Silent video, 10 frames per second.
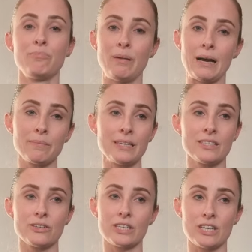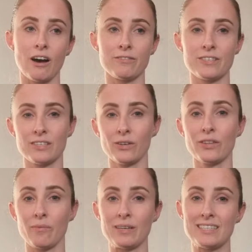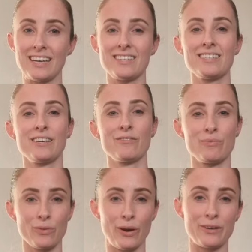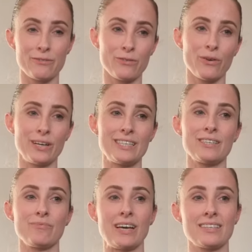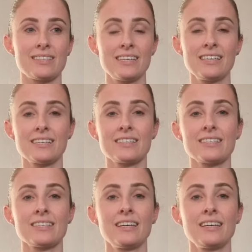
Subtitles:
Back bends are a tougher skill than we tend to give them credit for in gymnastics,